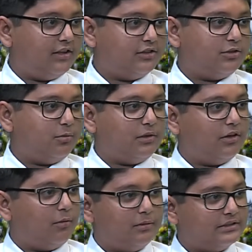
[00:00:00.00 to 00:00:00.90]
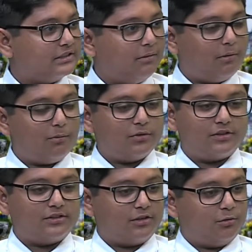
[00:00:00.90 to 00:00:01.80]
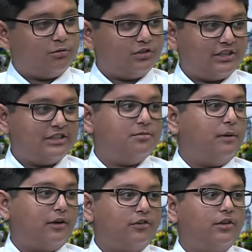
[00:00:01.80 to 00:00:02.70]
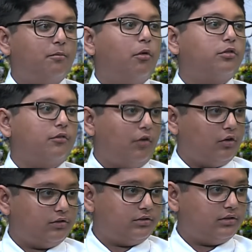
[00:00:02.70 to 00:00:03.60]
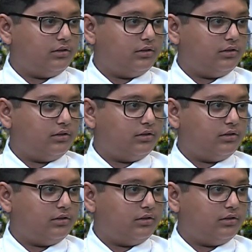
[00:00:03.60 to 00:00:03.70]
So we always come up with a solution that's better than both of ours.